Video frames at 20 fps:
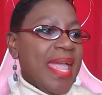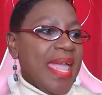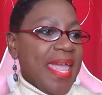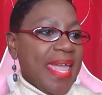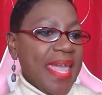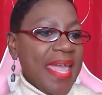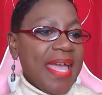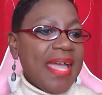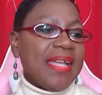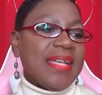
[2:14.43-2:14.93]

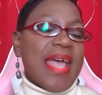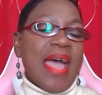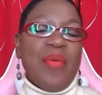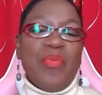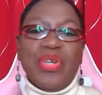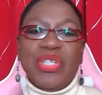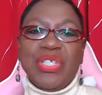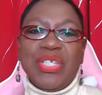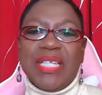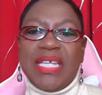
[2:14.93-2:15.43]
and i
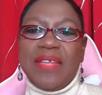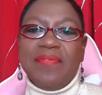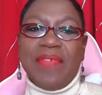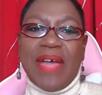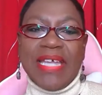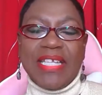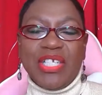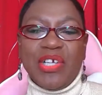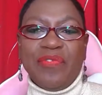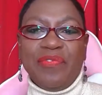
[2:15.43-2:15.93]
want you to
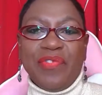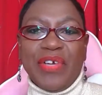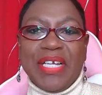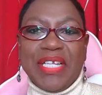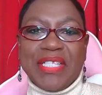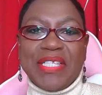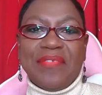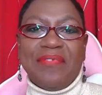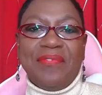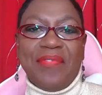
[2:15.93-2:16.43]
invite your
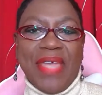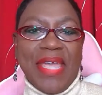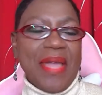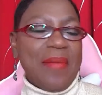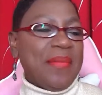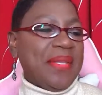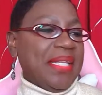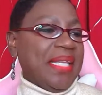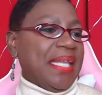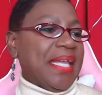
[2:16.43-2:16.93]
friends and
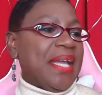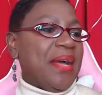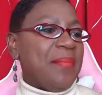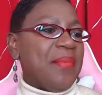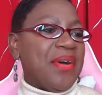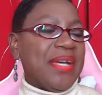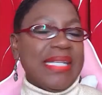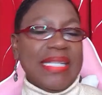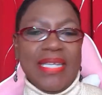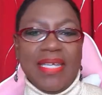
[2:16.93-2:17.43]
family come
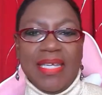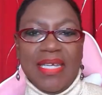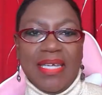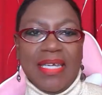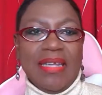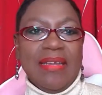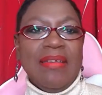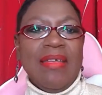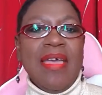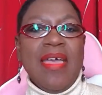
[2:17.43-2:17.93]
on
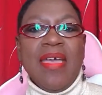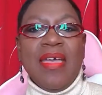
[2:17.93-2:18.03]
in